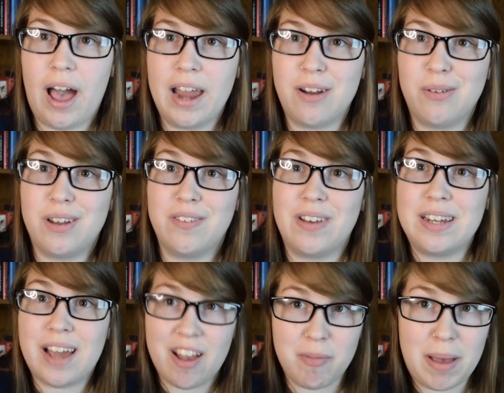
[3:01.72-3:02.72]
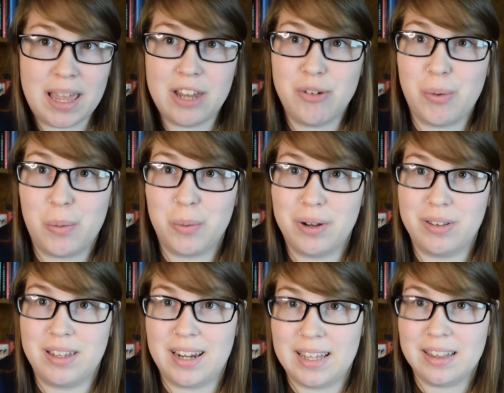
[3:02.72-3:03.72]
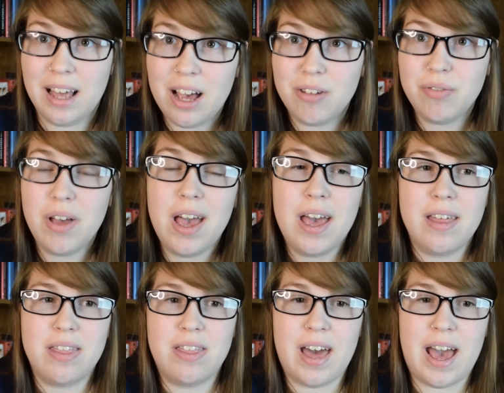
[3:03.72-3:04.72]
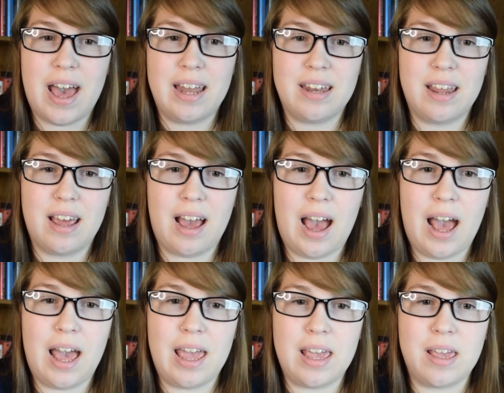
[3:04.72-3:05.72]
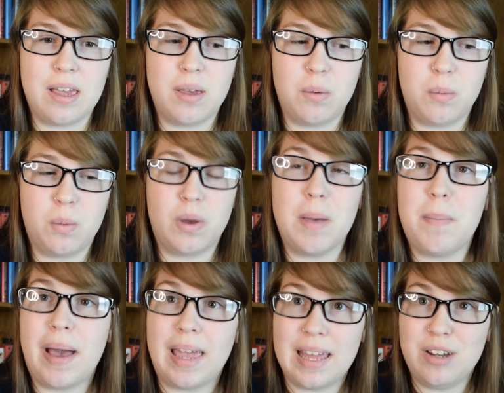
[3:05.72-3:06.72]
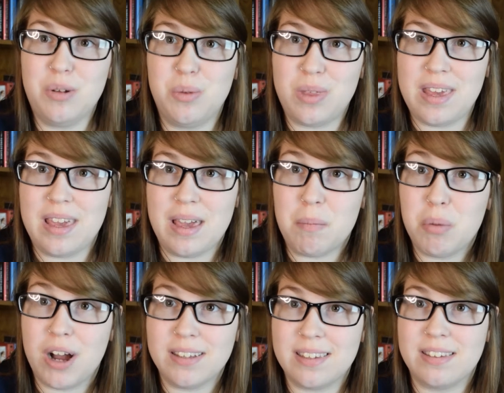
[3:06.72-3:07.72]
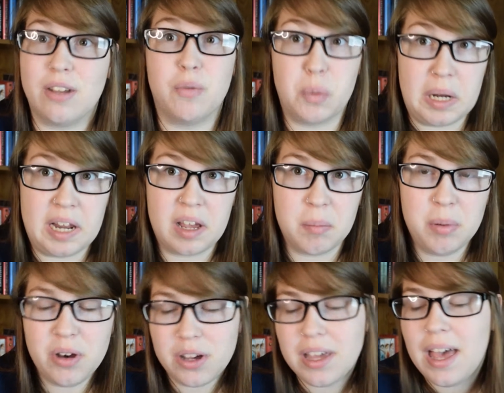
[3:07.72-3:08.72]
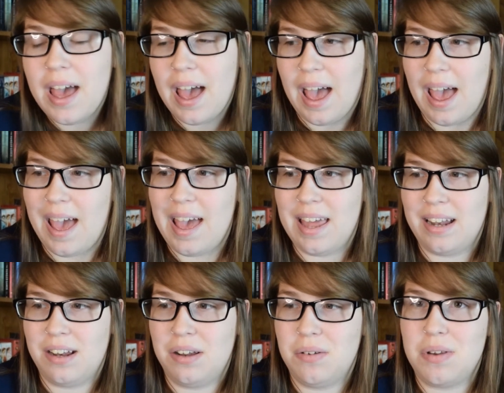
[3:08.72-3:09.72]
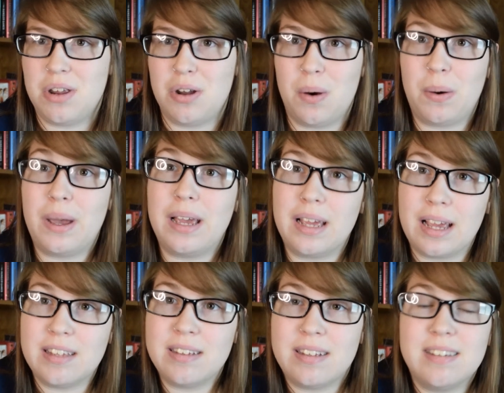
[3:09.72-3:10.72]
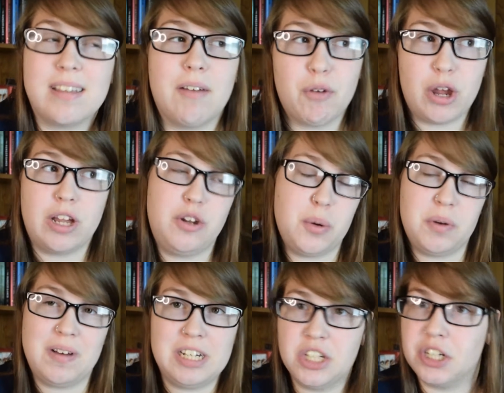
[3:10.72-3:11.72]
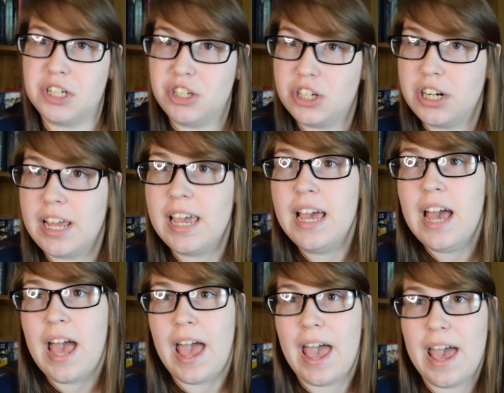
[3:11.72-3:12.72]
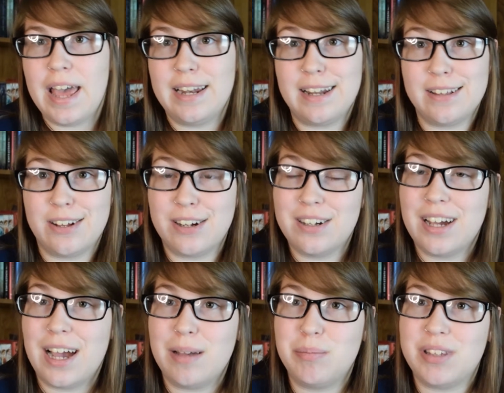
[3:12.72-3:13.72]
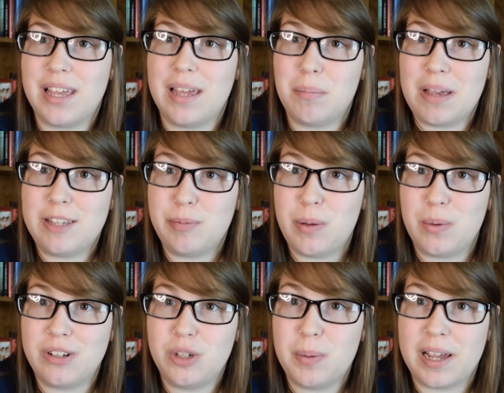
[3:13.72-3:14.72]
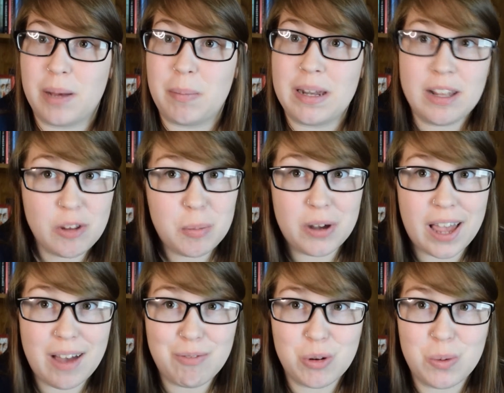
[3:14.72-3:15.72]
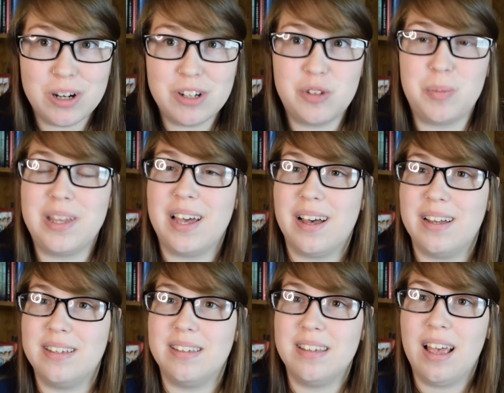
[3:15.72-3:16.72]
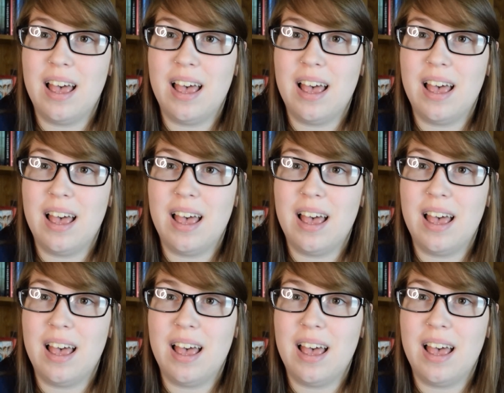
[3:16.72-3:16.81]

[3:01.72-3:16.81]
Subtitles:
I know that if I dive back into a world that I love, that I will get back into the process of reading a book and, discovering a new adventure and journey. And a lot of times it makes me want to pick up another book afterwards because